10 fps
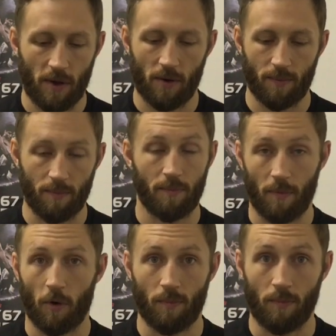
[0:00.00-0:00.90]
or
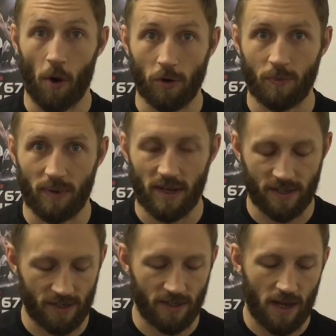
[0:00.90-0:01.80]
most
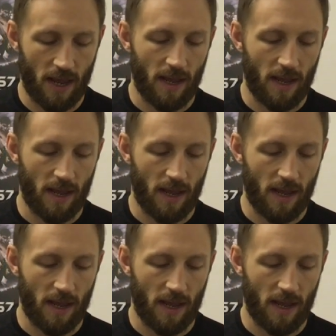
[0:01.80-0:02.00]
places,